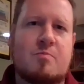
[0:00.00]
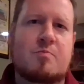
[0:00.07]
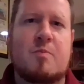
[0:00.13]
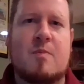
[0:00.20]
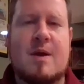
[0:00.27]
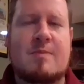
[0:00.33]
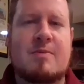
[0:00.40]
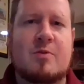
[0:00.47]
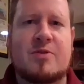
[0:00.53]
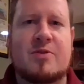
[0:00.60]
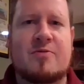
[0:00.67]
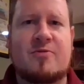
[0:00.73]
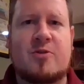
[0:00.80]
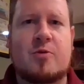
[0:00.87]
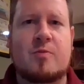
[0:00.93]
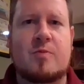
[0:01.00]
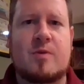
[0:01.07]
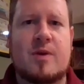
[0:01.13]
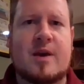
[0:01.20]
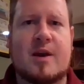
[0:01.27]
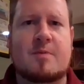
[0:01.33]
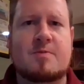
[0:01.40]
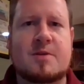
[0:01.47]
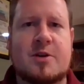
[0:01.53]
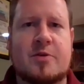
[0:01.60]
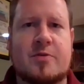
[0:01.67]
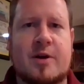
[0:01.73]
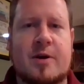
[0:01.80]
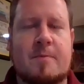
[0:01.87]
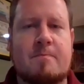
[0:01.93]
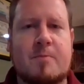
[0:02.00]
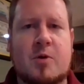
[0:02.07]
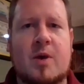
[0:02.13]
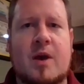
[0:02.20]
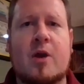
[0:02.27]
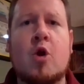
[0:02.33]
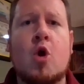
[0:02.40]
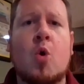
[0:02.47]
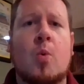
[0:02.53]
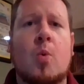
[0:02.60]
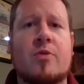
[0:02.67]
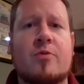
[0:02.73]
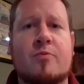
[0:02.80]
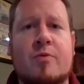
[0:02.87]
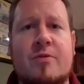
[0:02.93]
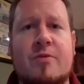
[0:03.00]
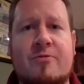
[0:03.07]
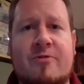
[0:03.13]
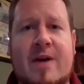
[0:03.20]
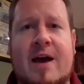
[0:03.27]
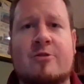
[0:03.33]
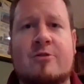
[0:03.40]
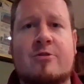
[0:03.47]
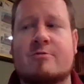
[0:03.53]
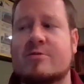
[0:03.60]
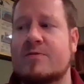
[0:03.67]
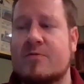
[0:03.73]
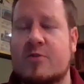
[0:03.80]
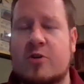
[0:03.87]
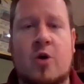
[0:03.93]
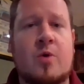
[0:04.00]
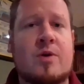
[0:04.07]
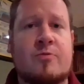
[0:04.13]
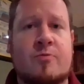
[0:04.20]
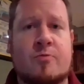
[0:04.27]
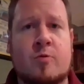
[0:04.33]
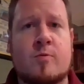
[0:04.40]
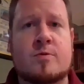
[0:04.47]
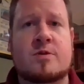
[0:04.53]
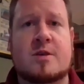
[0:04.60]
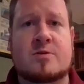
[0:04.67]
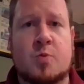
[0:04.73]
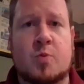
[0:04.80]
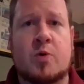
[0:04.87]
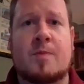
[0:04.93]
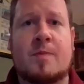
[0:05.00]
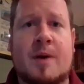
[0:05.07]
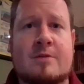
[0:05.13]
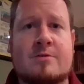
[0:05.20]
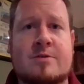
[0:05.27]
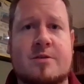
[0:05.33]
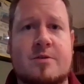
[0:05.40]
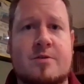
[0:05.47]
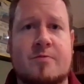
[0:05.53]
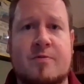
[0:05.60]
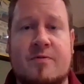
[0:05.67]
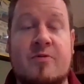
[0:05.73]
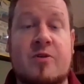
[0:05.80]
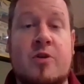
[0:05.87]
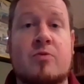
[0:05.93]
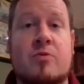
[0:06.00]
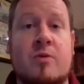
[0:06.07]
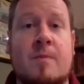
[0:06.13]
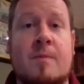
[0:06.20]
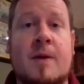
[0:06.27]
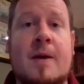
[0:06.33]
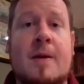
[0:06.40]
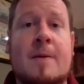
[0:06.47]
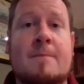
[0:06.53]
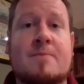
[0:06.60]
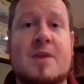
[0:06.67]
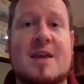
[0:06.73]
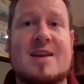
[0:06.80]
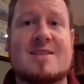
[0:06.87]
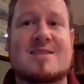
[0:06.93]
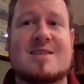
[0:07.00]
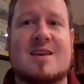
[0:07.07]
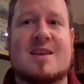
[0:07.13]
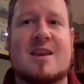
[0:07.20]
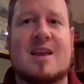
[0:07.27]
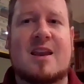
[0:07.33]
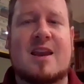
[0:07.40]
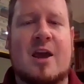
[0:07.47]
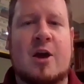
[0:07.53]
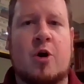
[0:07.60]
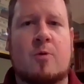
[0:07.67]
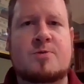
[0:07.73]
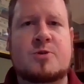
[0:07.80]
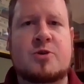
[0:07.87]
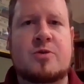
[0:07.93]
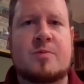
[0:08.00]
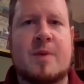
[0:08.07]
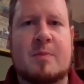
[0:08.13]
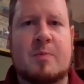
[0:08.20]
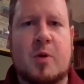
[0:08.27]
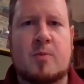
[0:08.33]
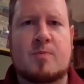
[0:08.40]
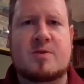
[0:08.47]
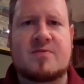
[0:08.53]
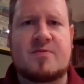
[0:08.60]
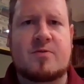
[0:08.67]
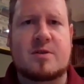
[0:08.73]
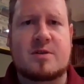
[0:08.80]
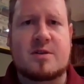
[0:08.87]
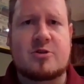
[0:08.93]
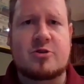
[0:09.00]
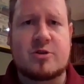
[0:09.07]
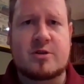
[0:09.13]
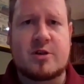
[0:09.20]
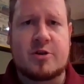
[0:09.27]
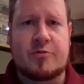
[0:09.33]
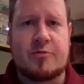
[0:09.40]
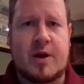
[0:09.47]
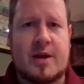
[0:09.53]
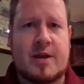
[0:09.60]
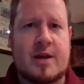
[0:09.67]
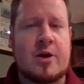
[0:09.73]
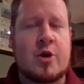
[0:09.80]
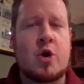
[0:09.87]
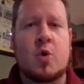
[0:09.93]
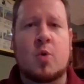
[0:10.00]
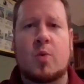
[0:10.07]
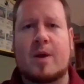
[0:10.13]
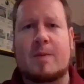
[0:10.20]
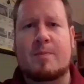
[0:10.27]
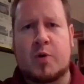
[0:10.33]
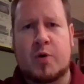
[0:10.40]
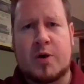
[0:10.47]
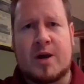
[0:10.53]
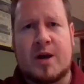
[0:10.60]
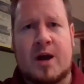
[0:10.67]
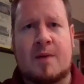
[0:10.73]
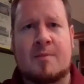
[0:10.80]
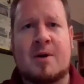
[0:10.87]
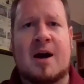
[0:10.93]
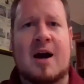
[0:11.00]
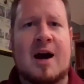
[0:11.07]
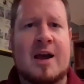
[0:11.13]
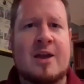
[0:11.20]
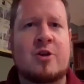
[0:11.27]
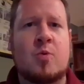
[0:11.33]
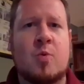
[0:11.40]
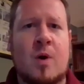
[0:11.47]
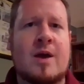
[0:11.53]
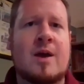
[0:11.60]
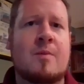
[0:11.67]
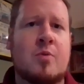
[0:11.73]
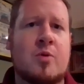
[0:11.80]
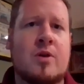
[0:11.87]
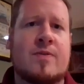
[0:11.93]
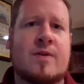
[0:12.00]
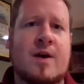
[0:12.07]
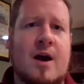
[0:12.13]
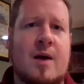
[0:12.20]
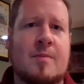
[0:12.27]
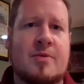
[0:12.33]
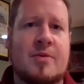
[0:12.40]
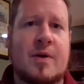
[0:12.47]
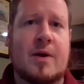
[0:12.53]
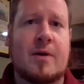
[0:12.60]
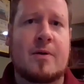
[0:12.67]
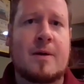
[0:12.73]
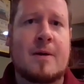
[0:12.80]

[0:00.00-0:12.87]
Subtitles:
maybe with a few hiccups here and there. Okay. One of the real values of knowing the rules as we're about to review them is that it helps you to make purposeful decisions in your writing. When I put a comma, I know why I'm putting the comma there.